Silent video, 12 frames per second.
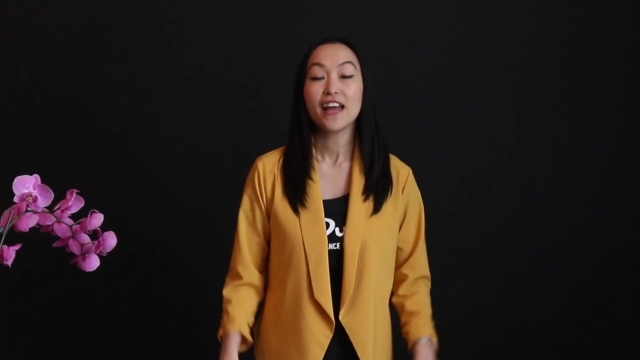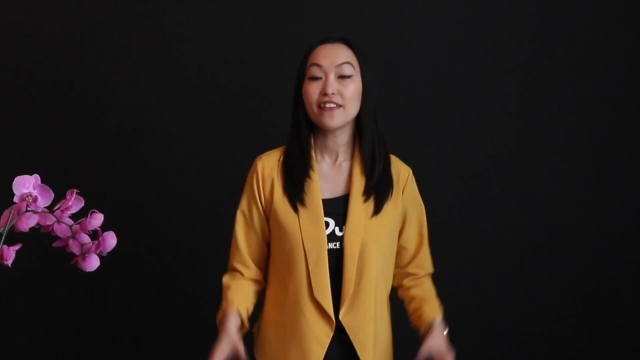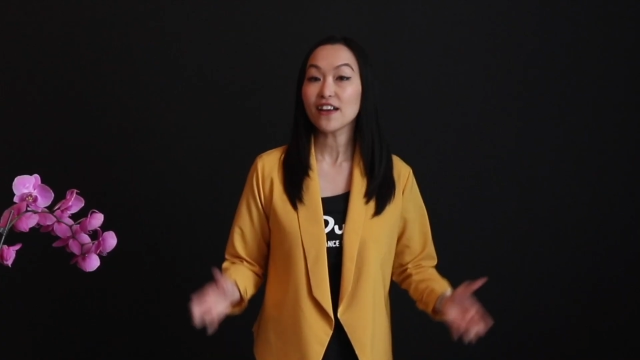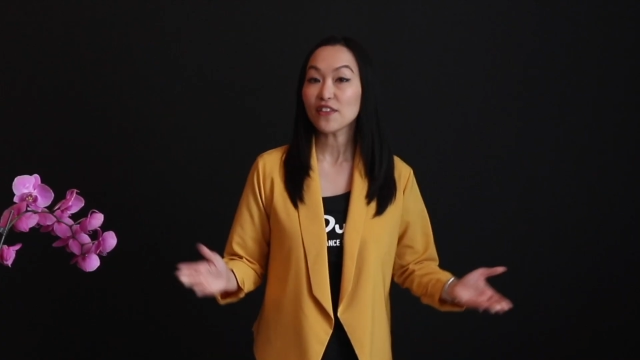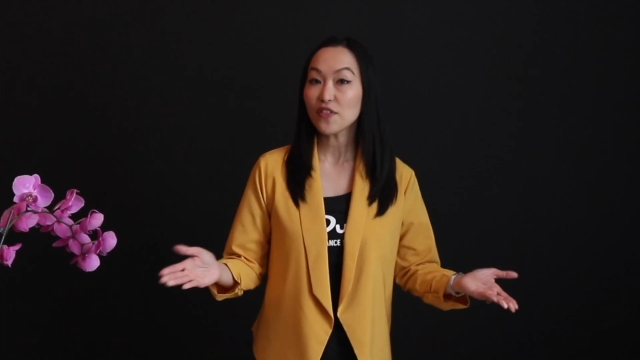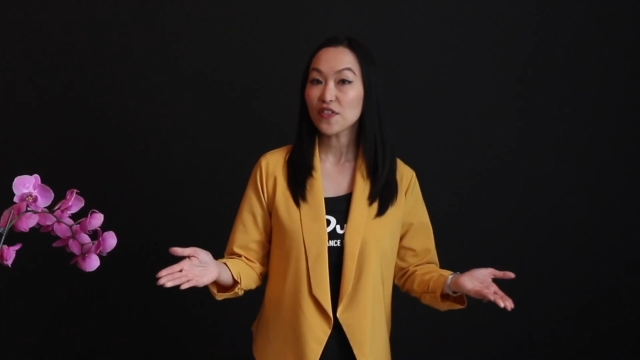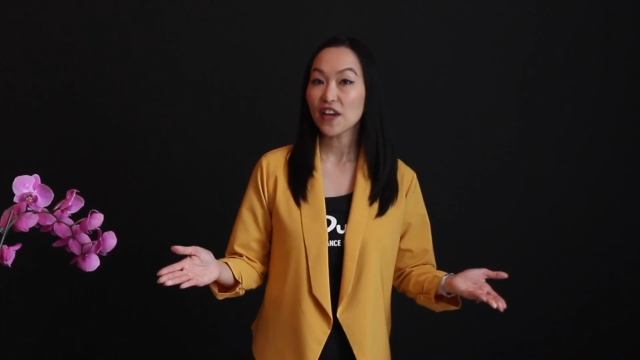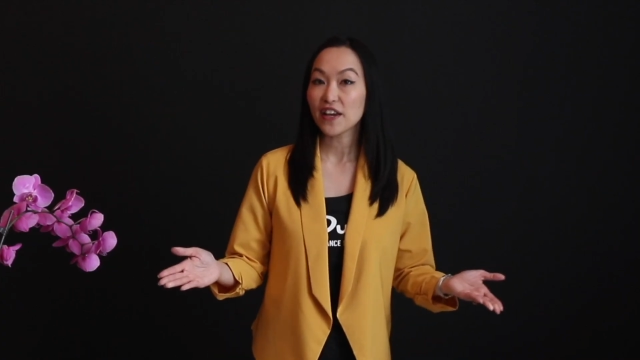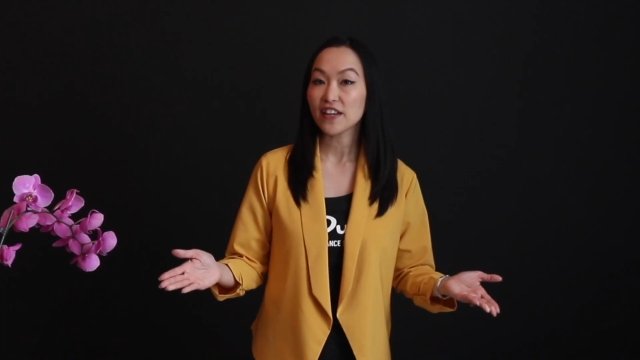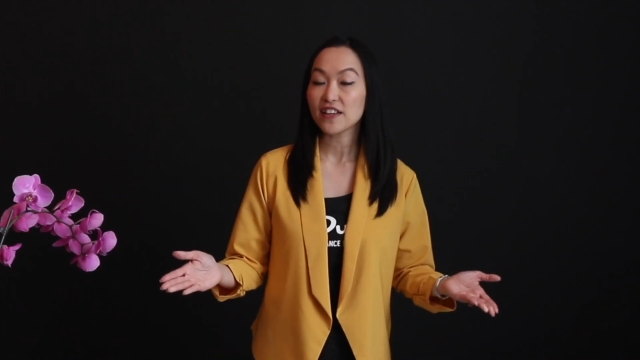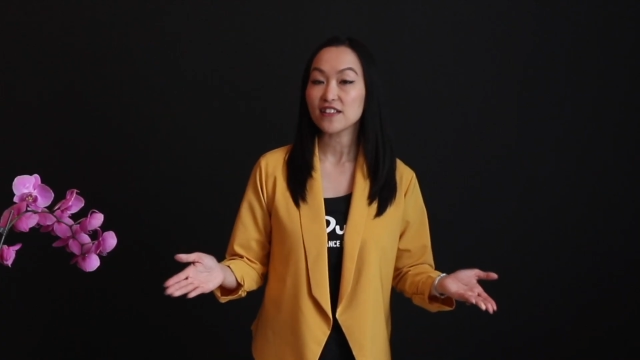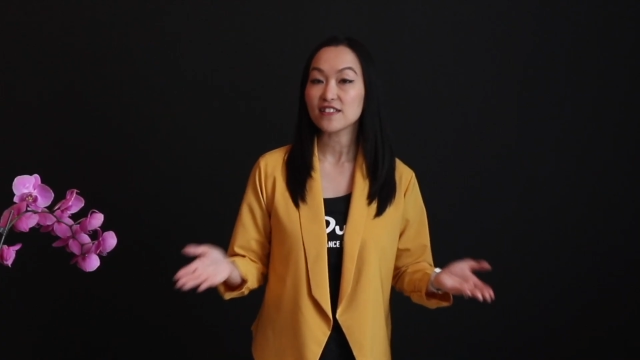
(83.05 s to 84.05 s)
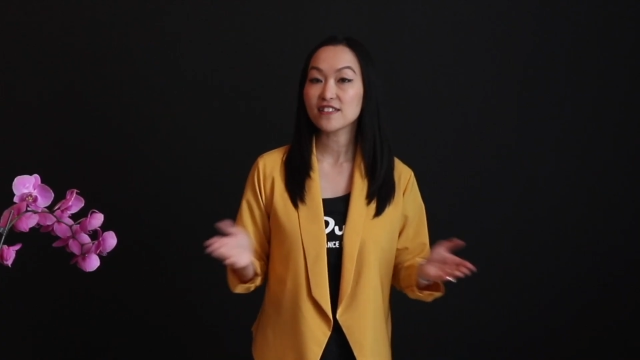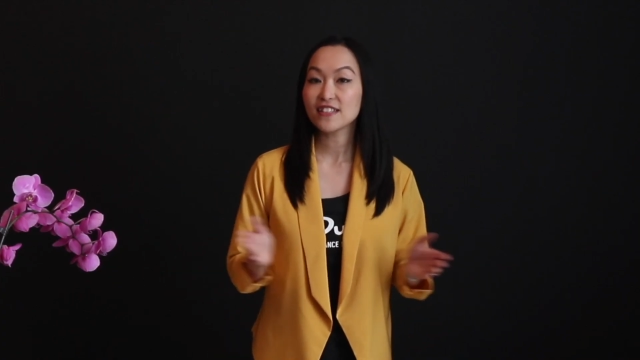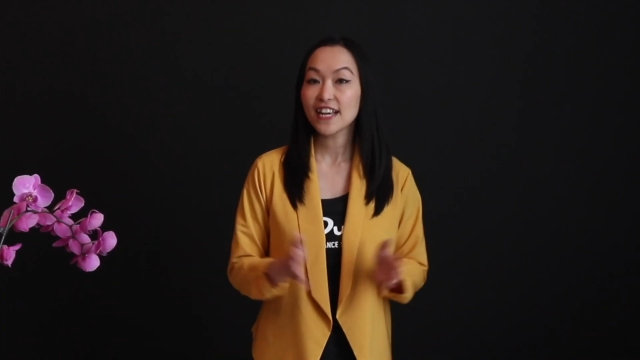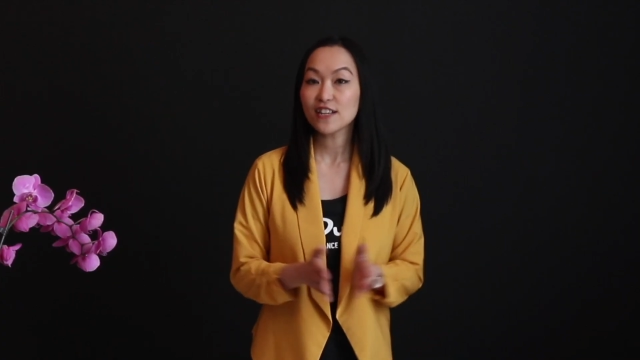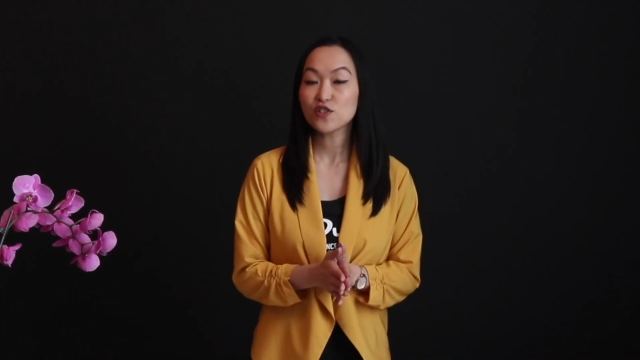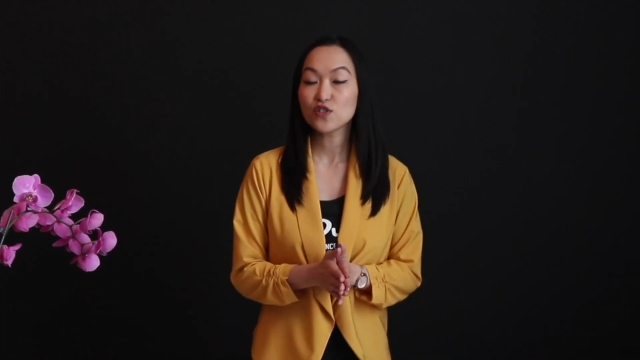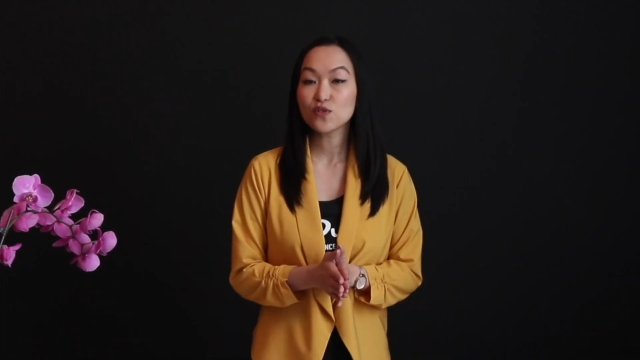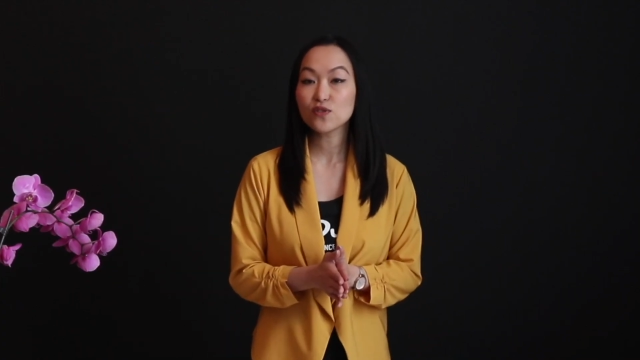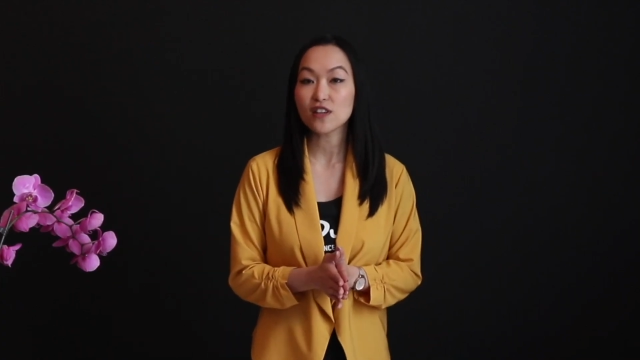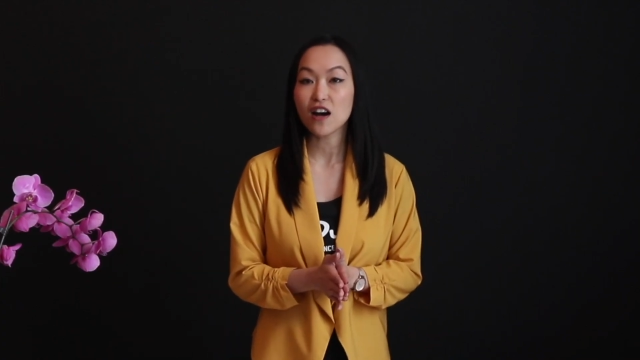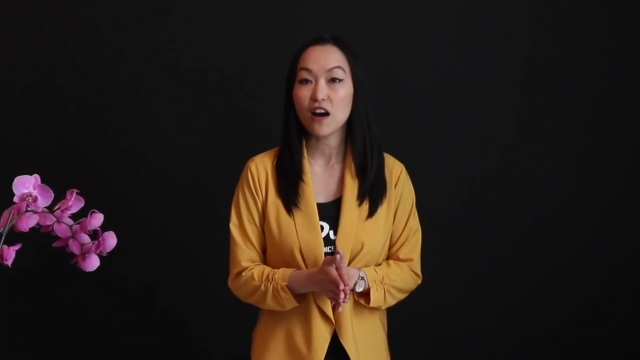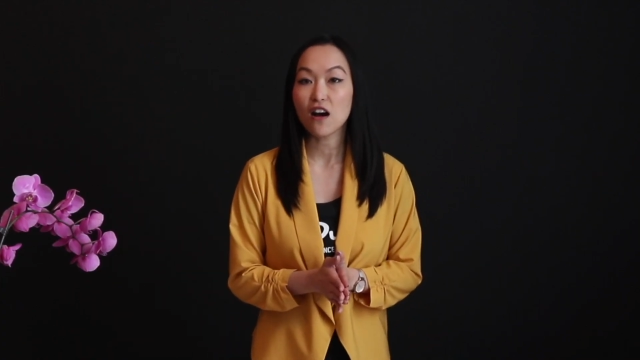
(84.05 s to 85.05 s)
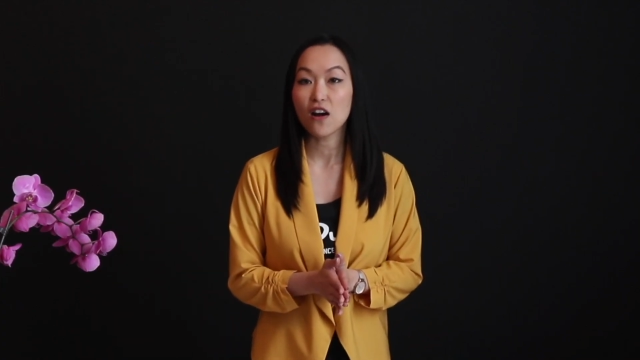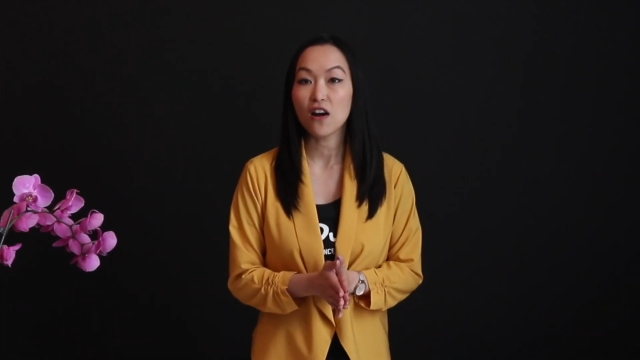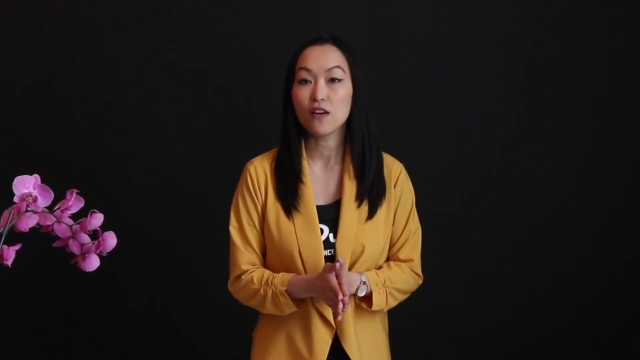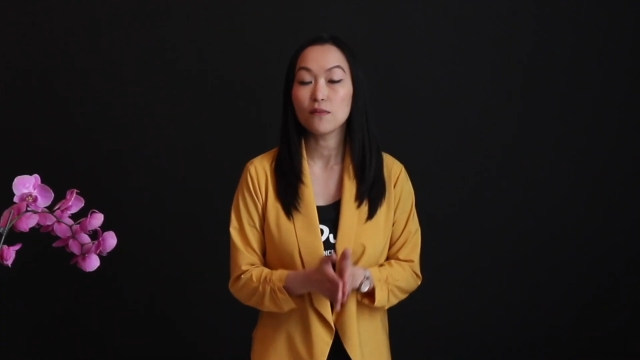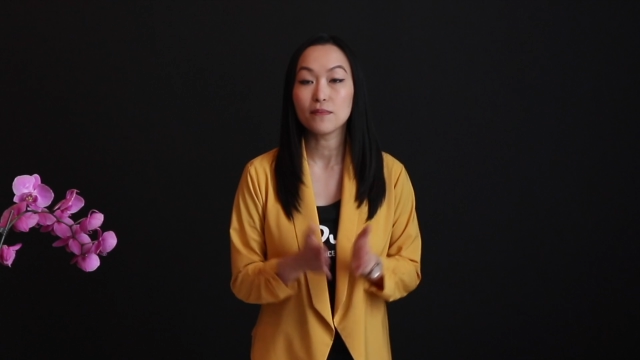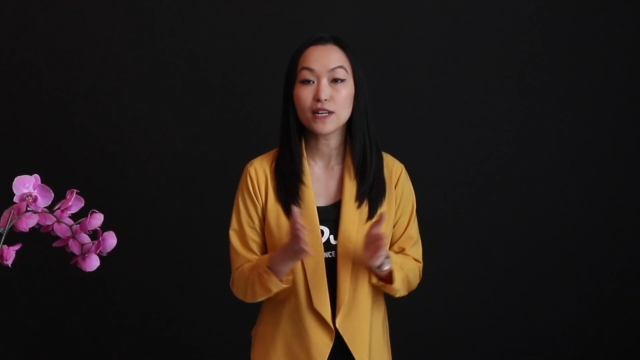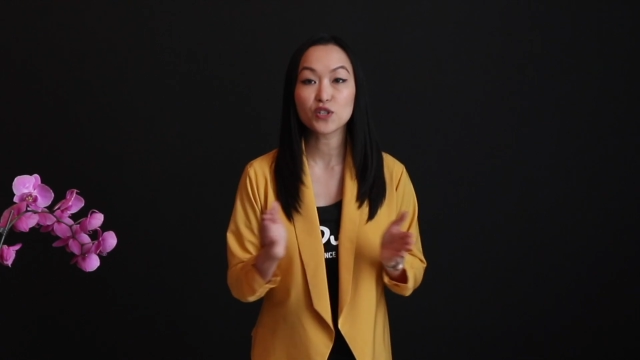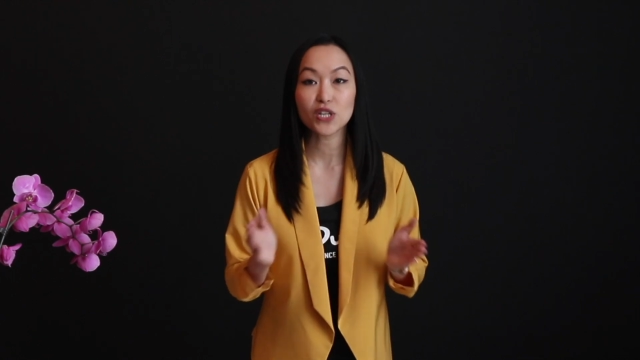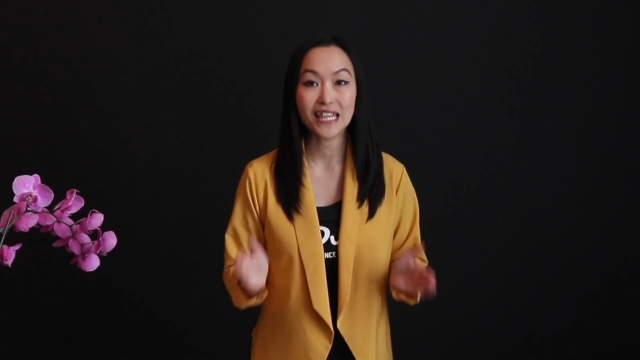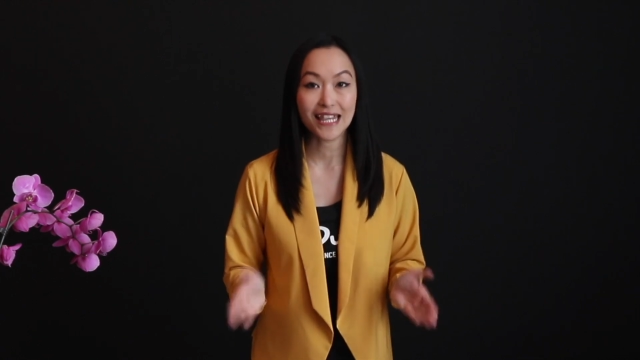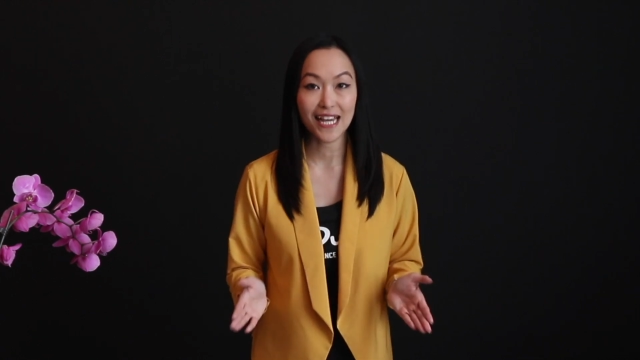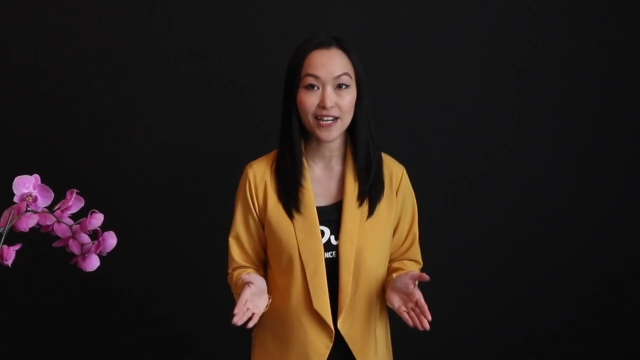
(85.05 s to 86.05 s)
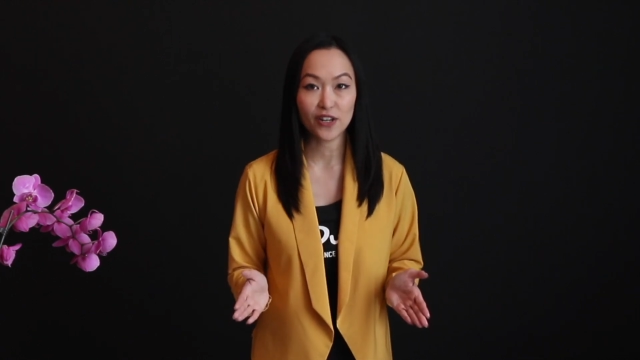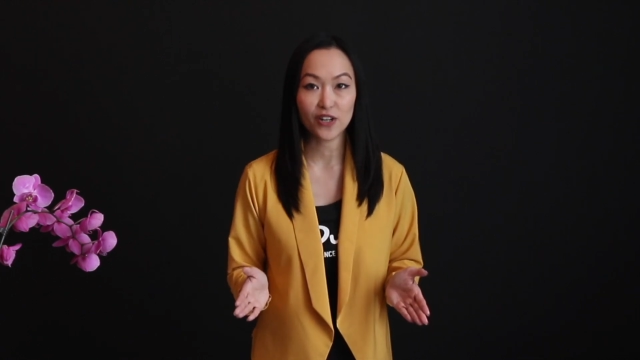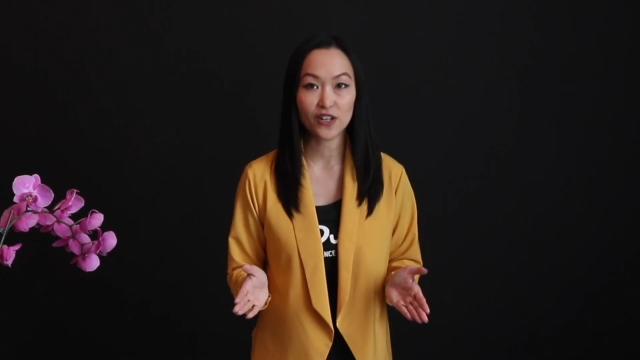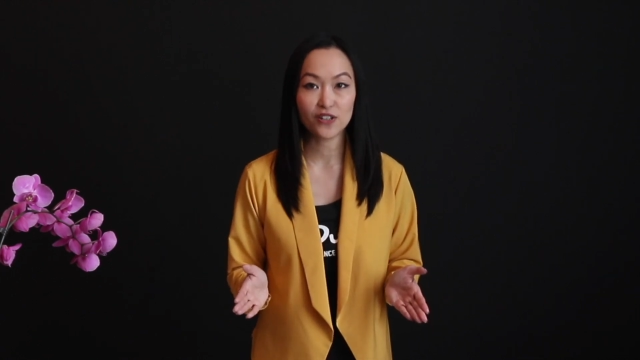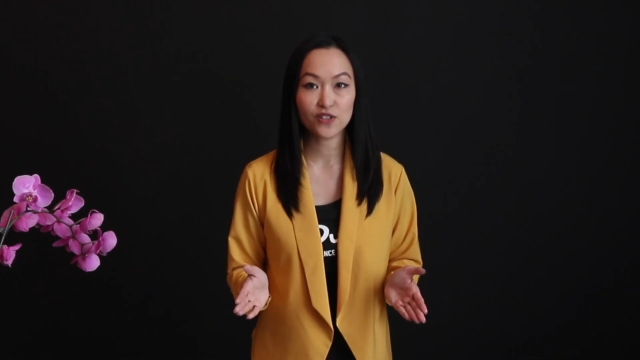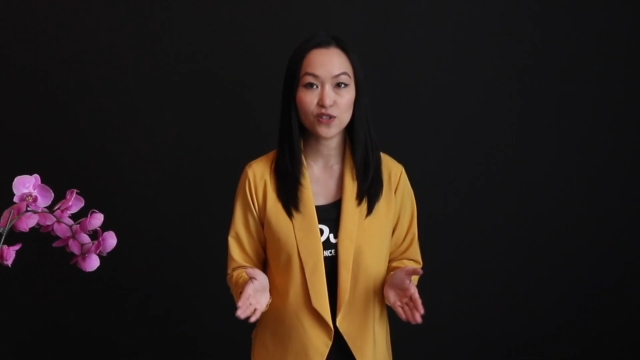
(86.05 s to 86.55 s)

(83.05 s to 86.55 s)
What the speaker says: Another thing is dance shoes are much lighter,